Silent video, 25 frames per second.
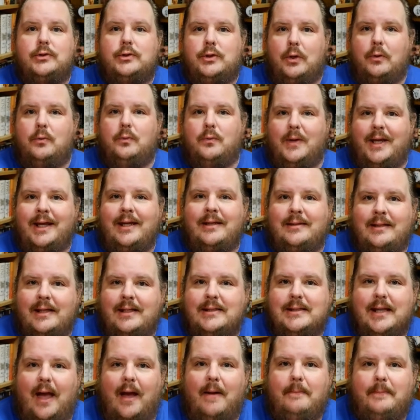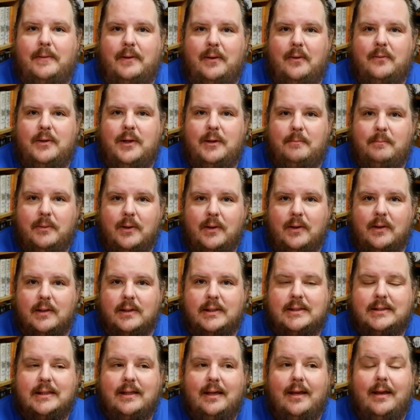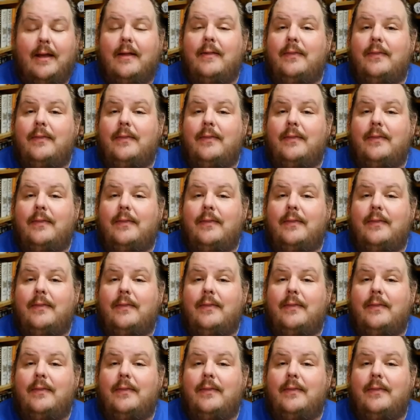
to read these uploaded books.